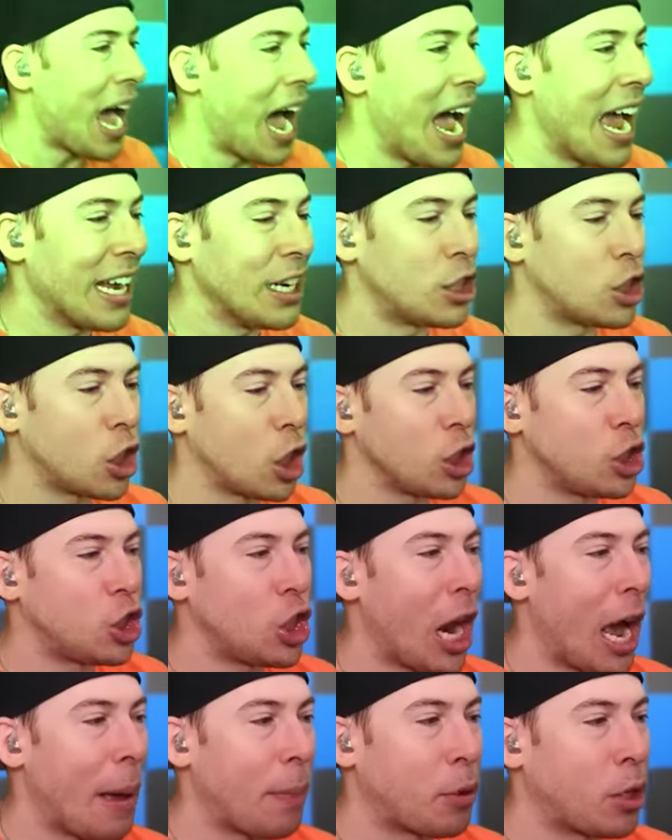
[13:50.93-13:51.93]
Nice. Good
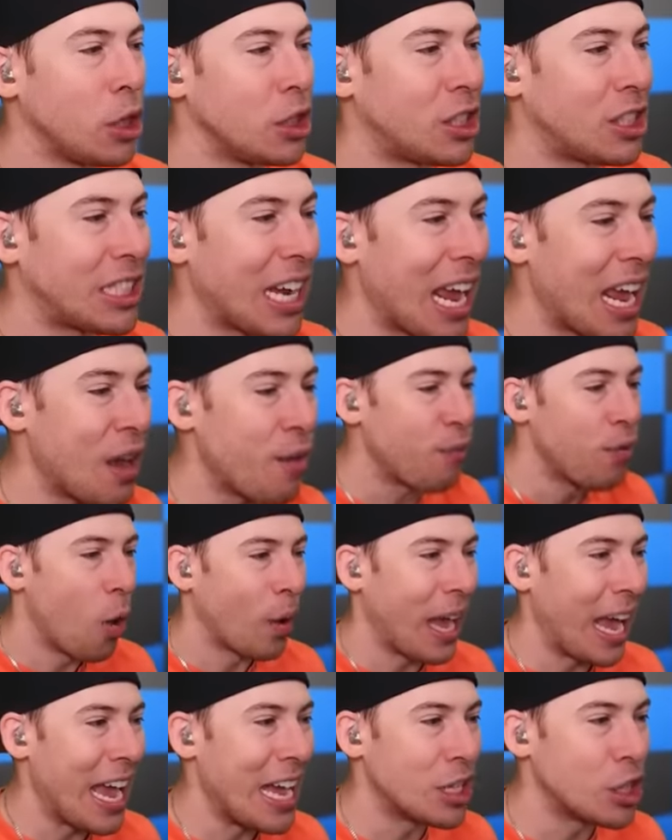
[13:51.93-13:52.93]
job. Good save.
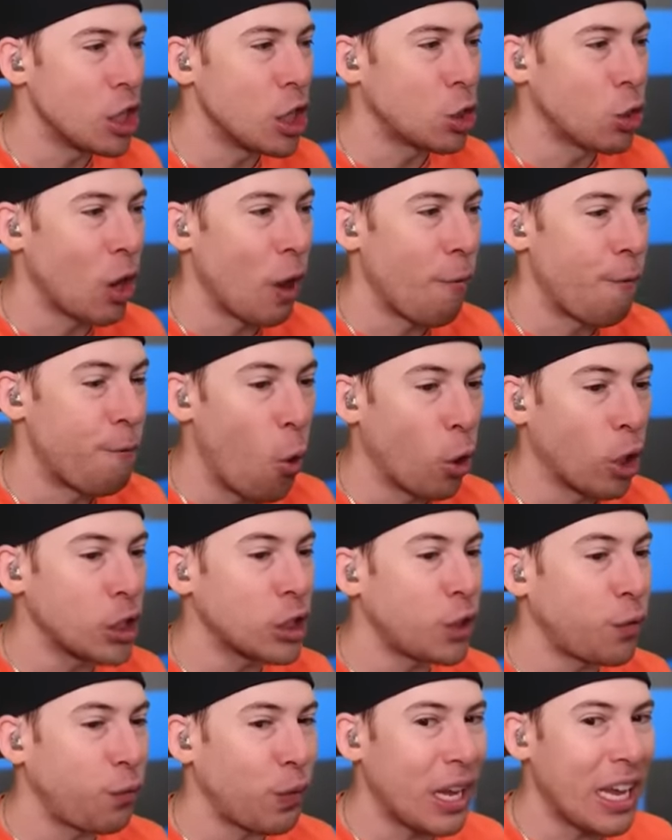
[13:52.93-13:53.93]
Okay, he's gonna try to
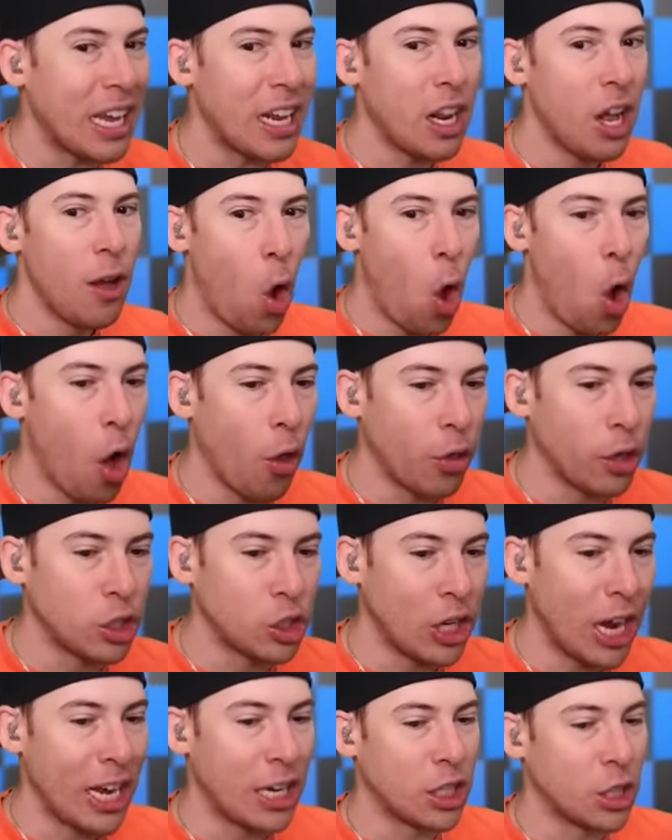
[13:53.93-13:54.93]
force feed all the
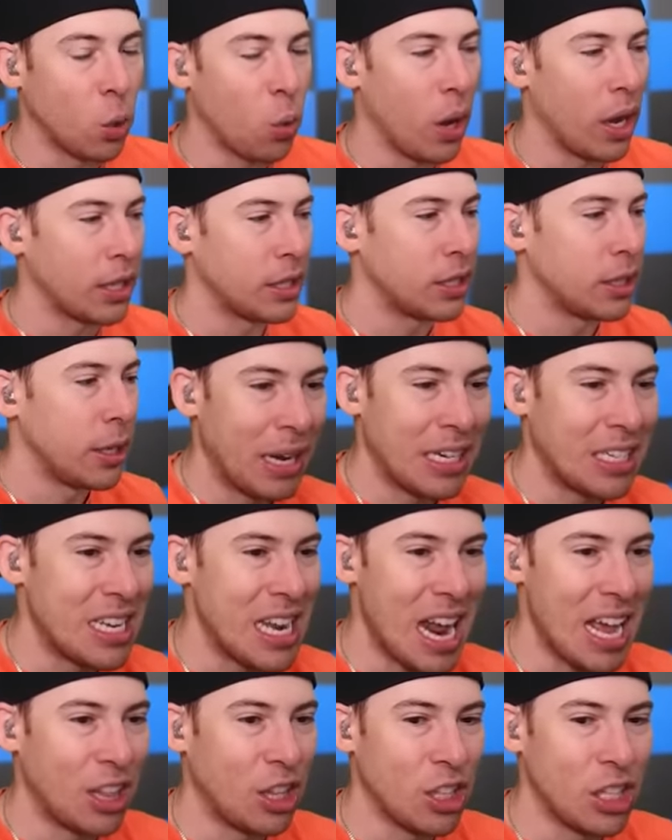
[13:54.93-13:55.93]
shakes to us, but it's
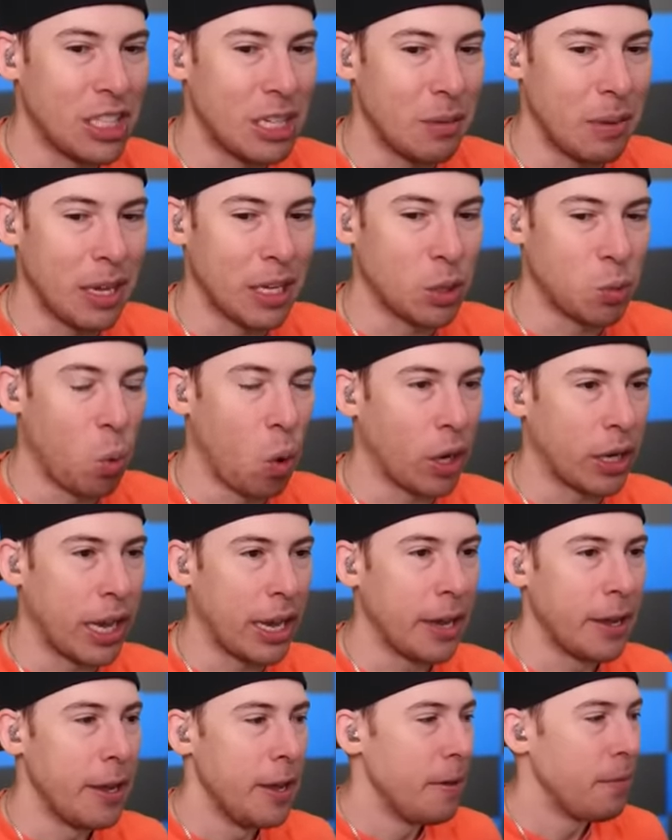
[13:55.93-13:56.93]
not, it doesn't seem like it's
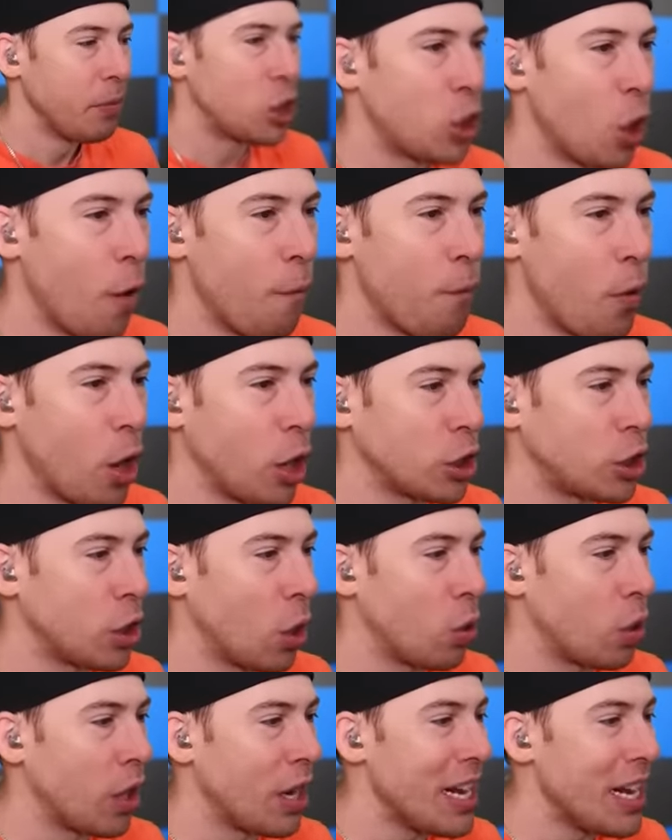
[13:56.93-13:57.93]
working. So far,
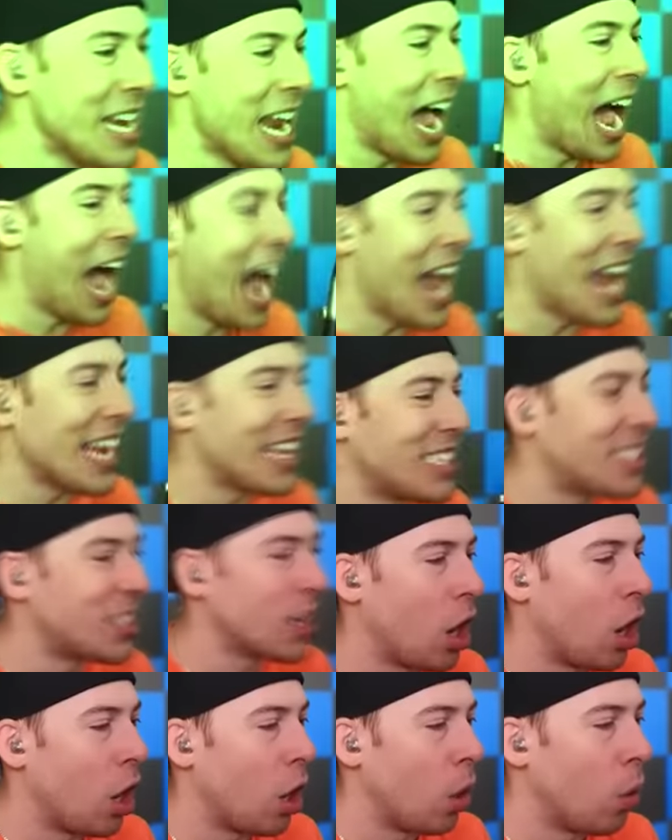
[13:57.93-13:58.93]
so
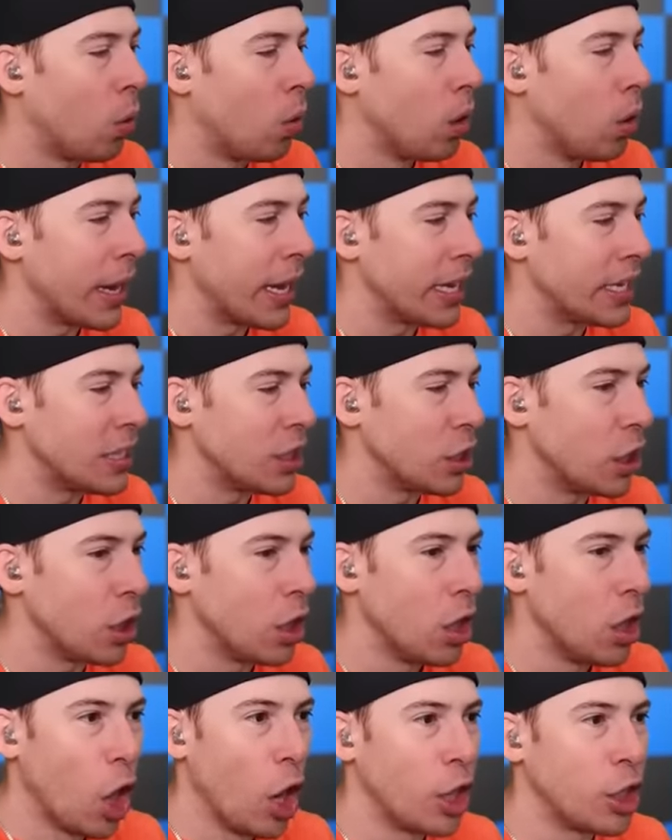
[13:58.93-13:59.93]
Nice. Uh-oh. Wait, is he
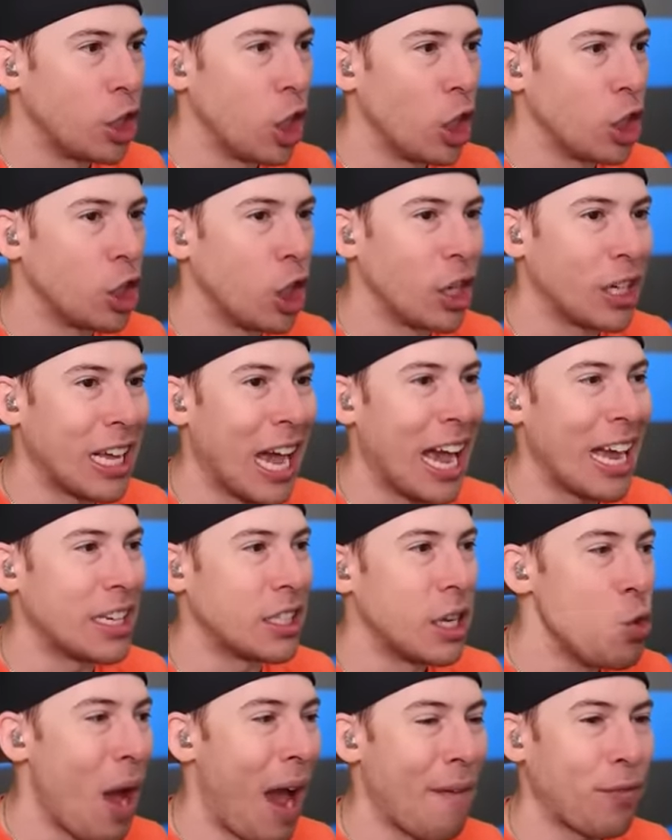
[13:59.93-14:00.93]
gonna... Good, good, good.
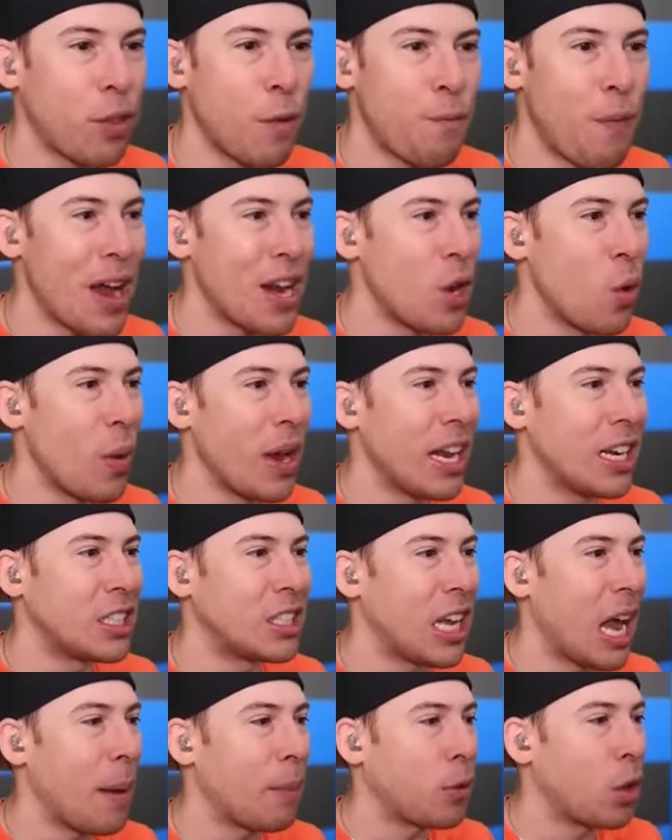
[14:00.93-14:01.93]
Guys, you have to find a way to
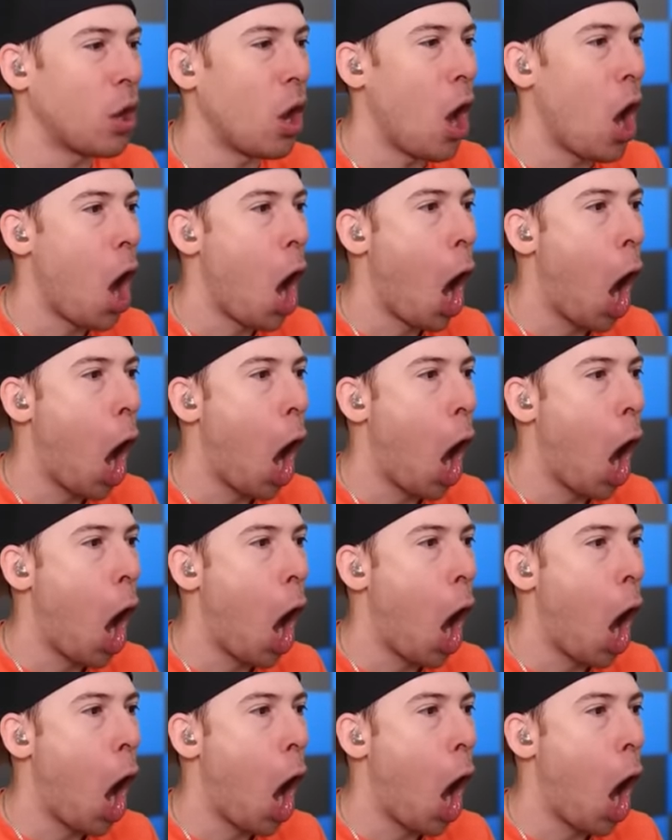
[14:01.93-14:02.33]
stop the...